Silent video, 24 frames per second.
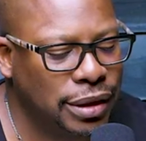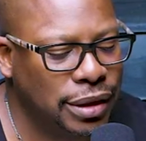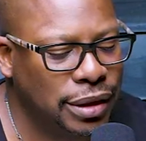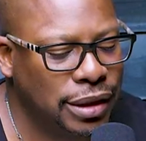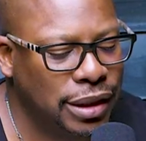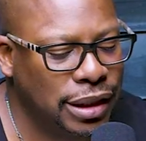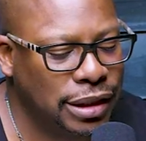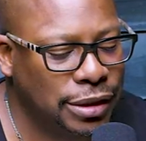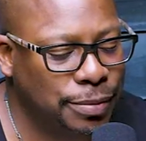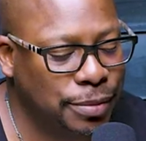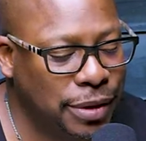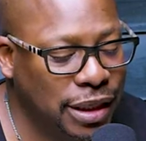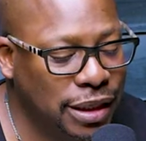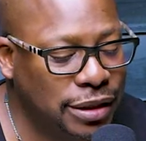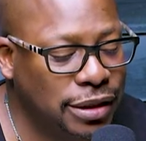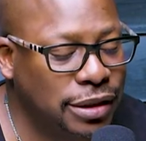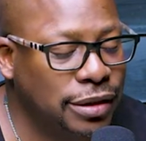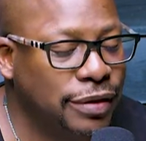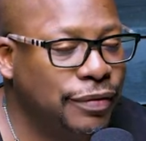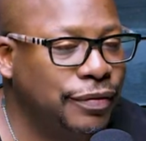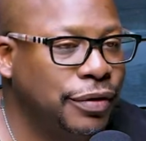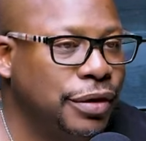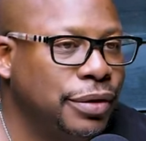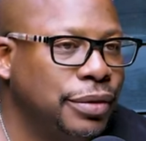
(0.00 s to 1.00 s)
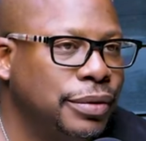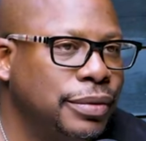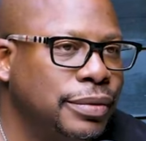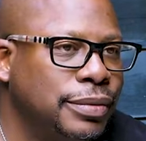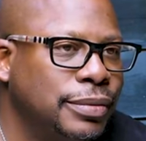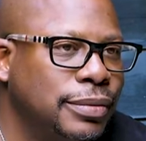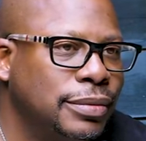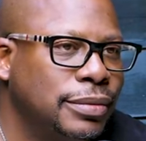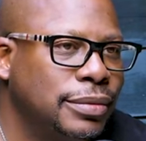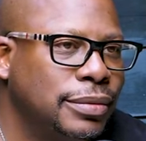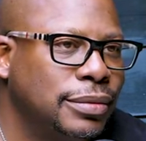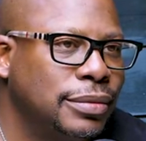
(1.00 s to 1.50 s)
his blessing of you,
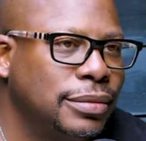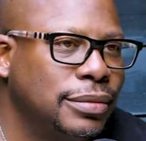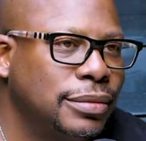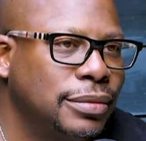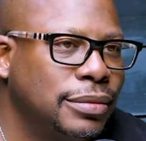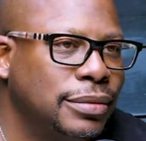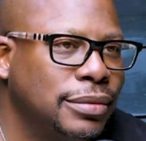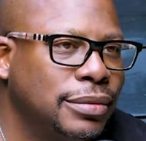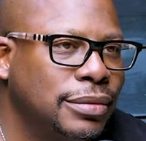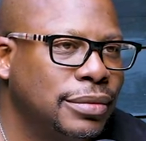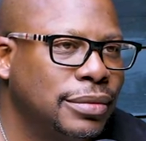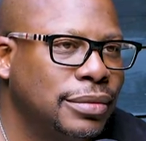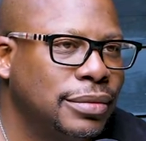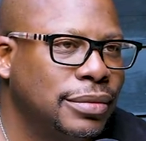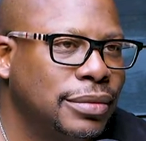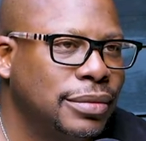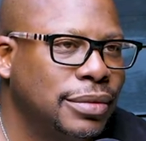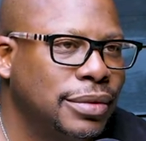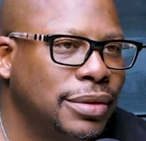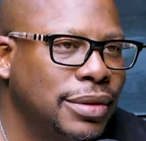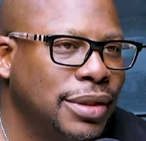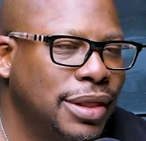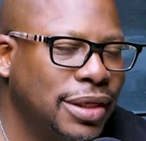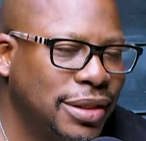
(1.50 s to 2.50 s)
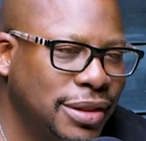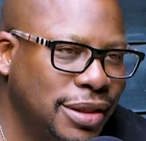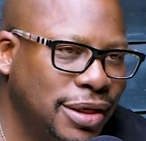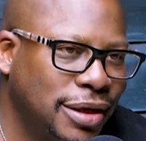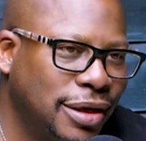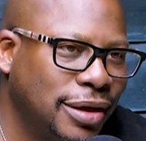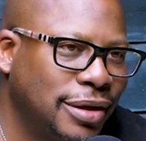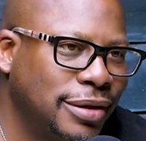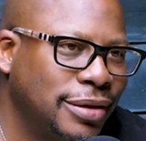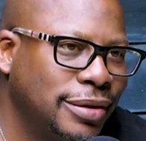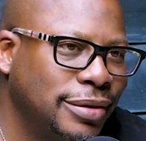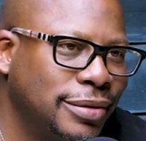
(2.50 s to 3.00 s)
his
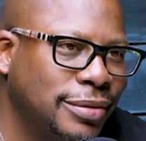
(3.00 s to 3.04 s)
daughter,